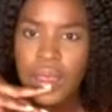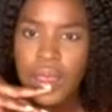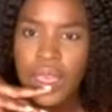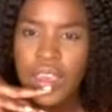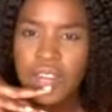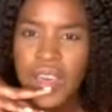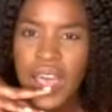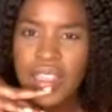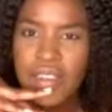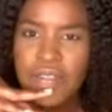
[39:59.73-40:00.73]
If I had
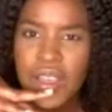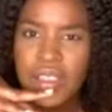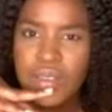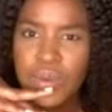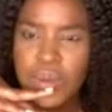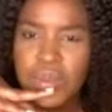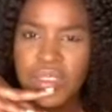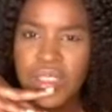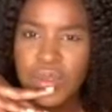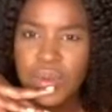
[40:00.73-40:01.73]
the funds, what
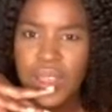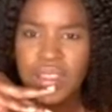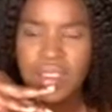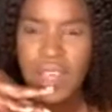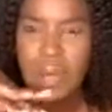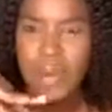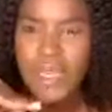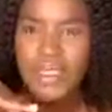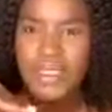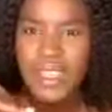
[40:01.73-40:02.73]
business would I start
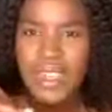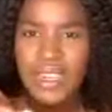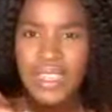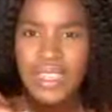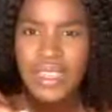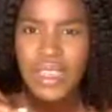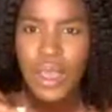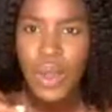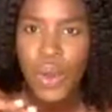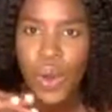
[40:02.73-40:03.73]
personally?
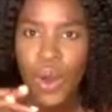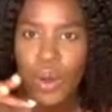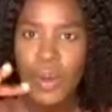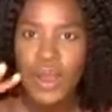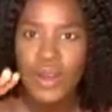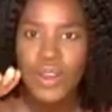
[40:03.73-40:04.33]
Oh my God, can you